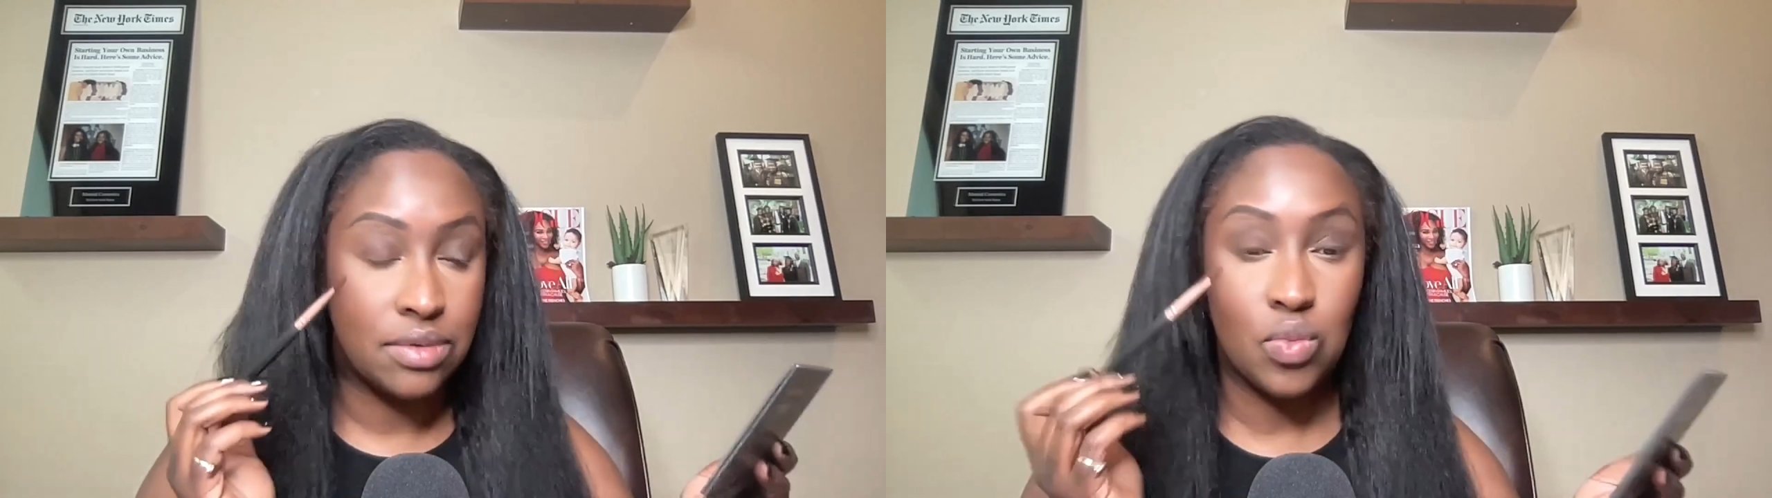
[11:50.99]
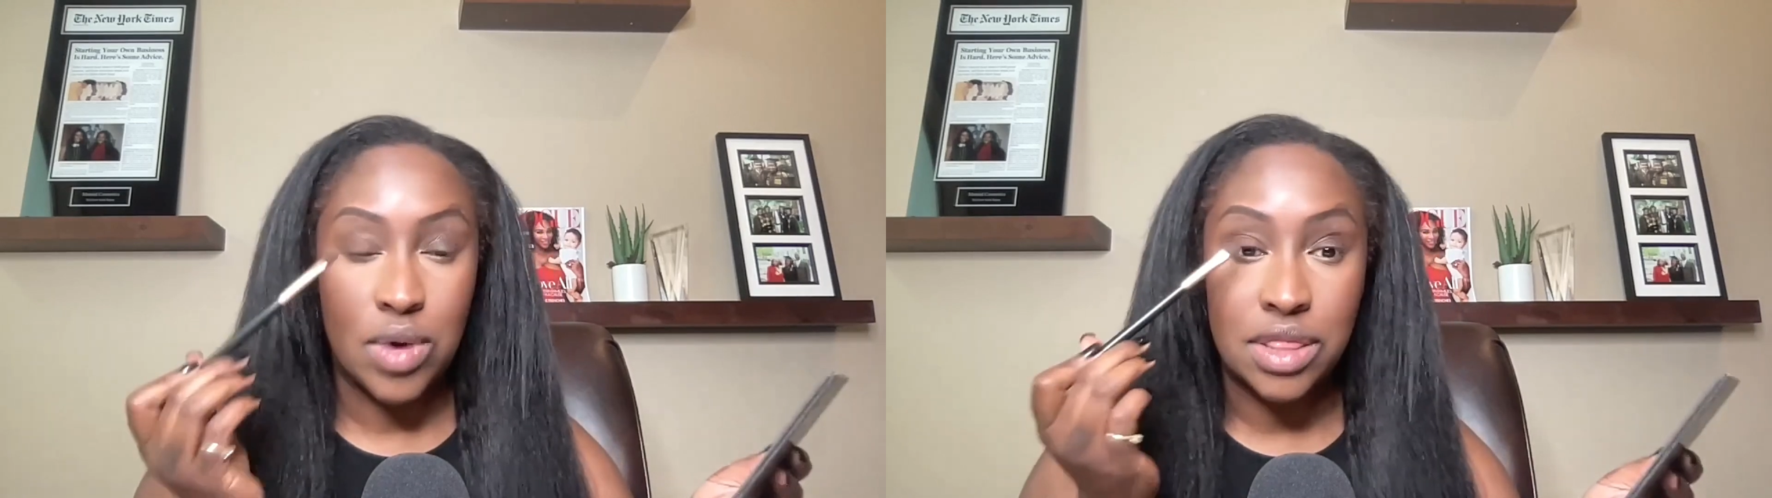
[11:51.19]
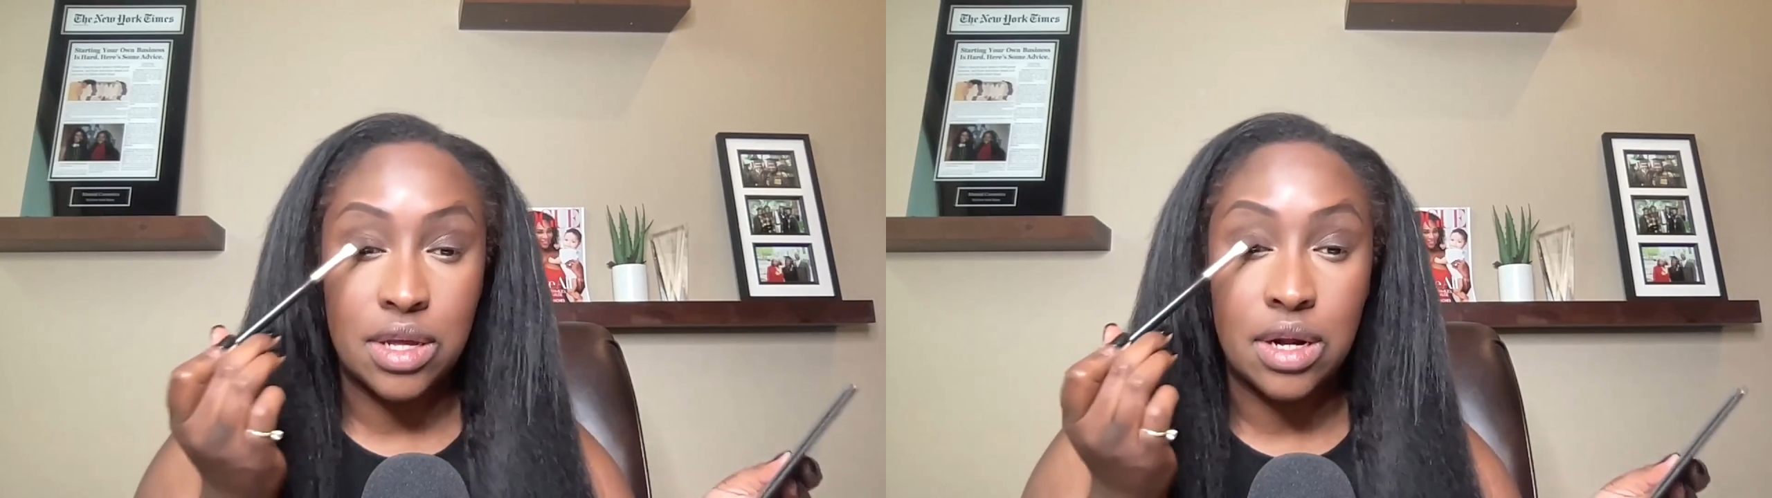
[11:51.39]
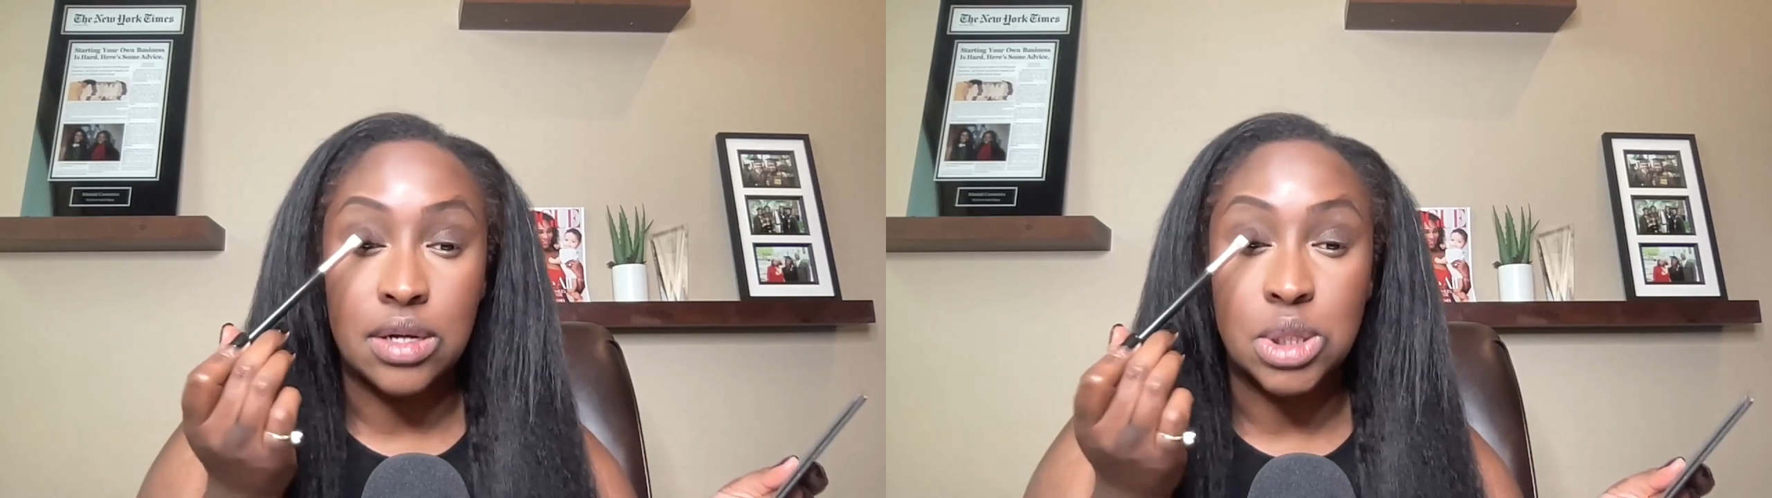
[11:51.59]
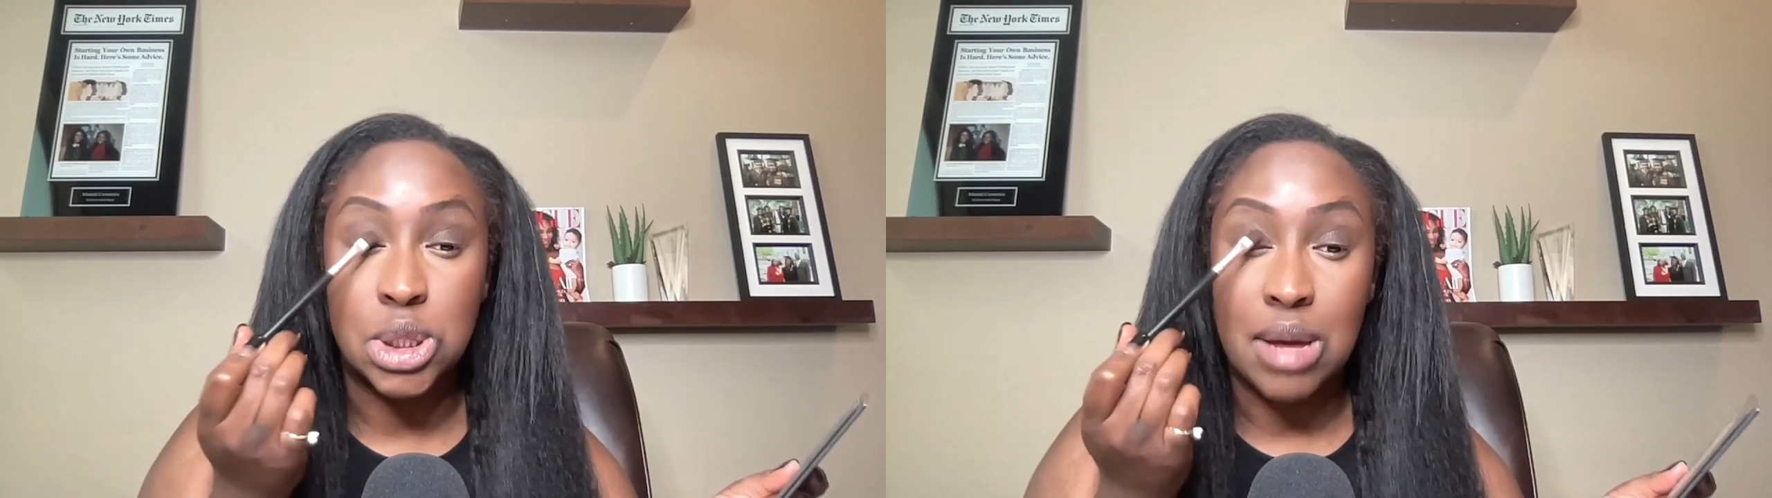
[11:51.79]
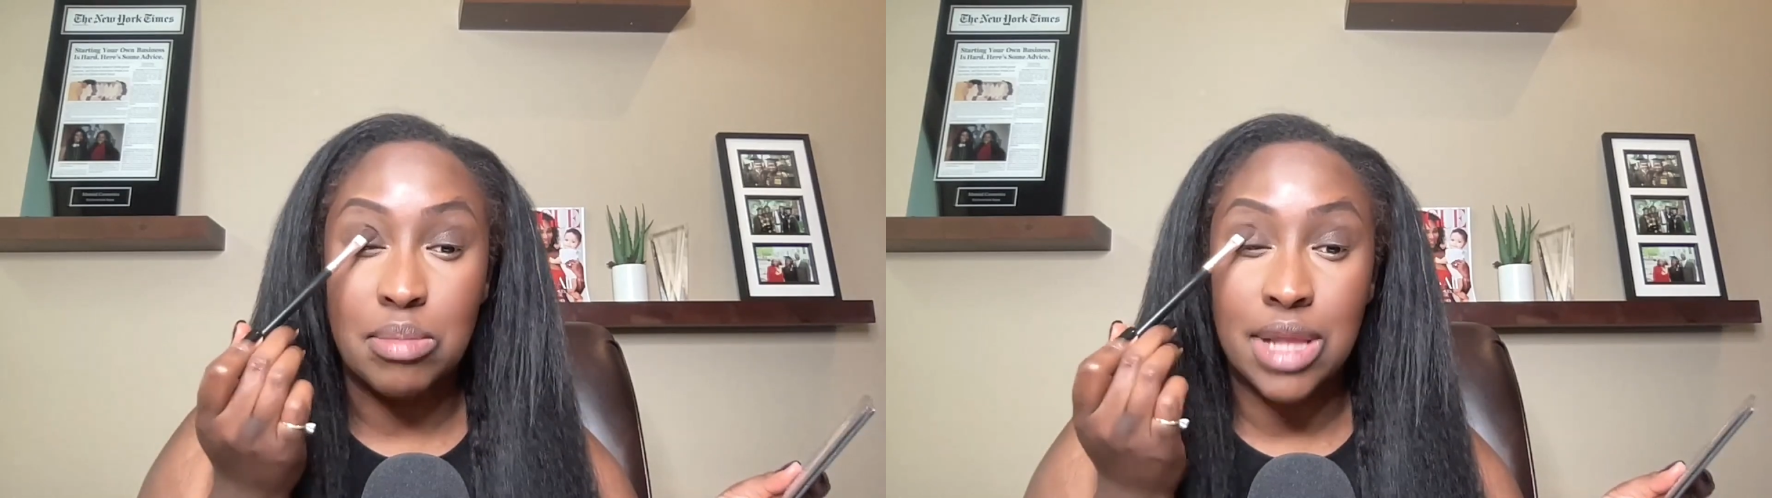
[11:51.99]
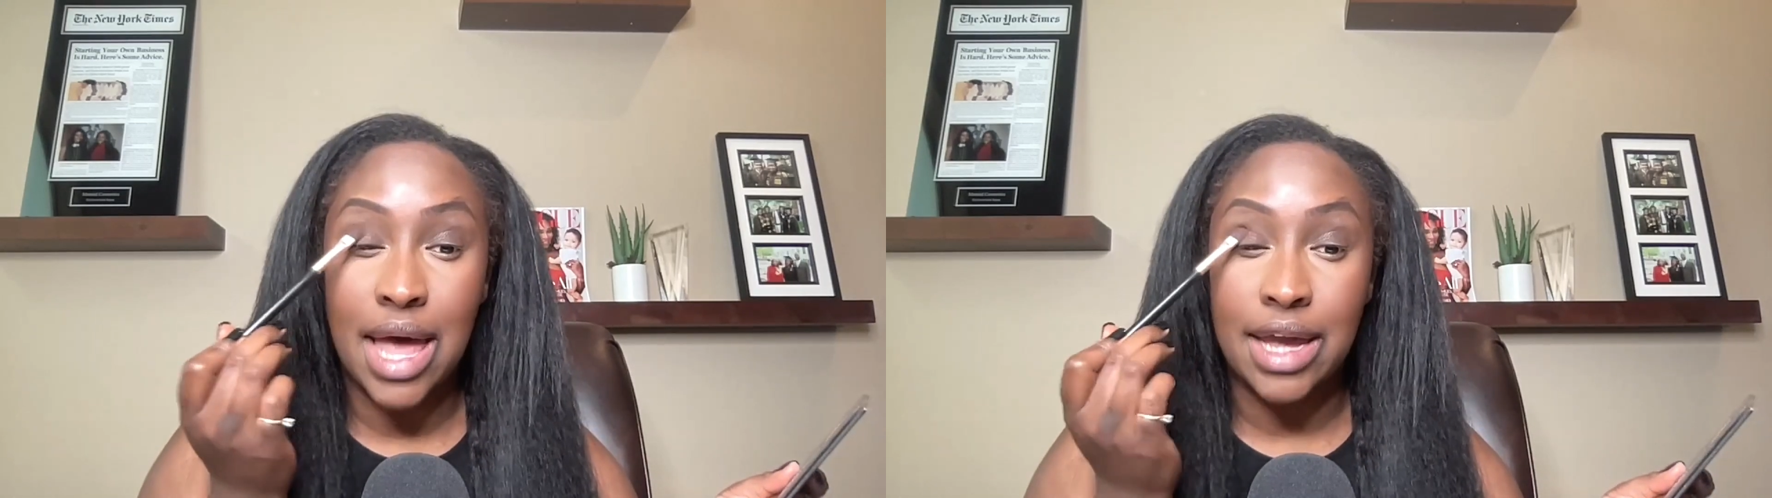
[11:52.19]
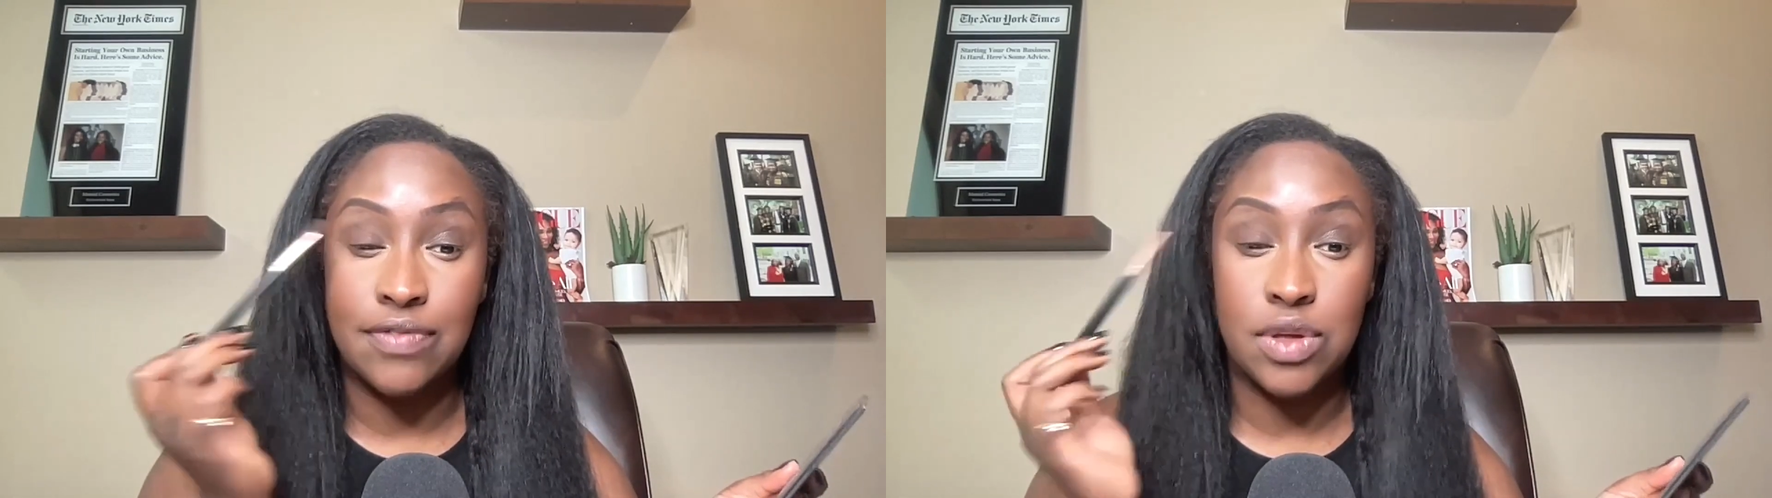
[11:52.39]
with your jet
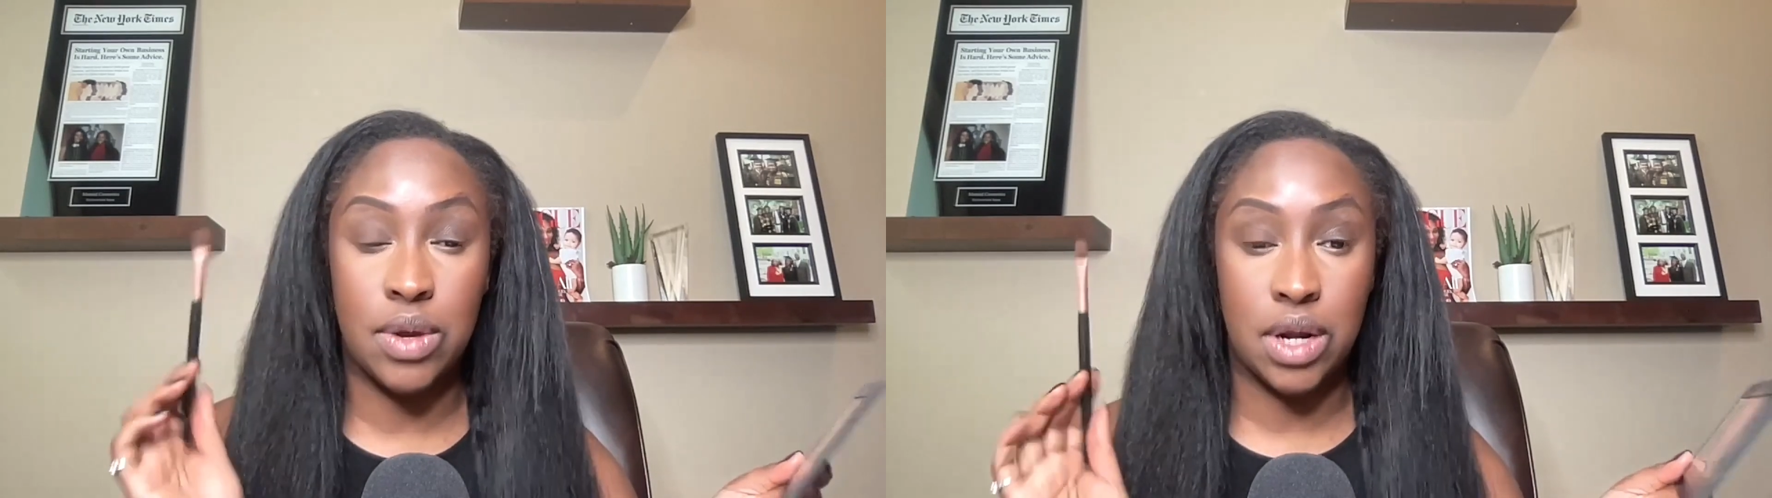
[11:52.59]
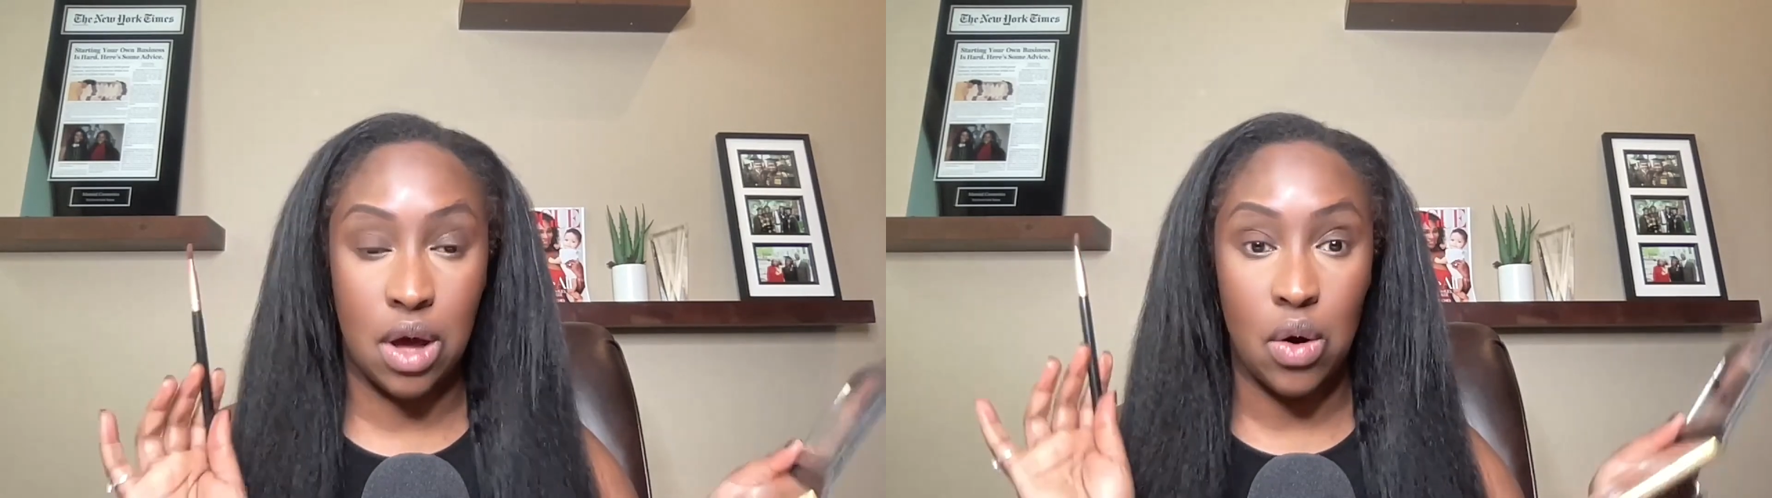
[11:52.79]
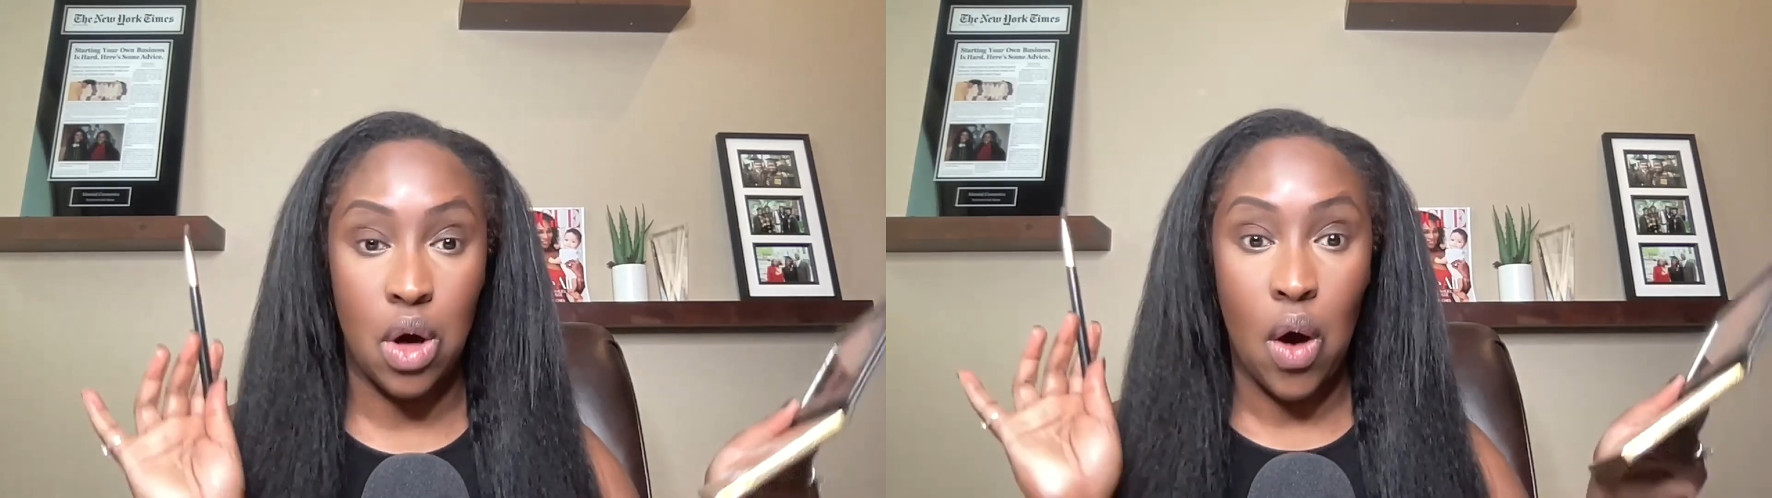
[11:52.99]
black if you want to go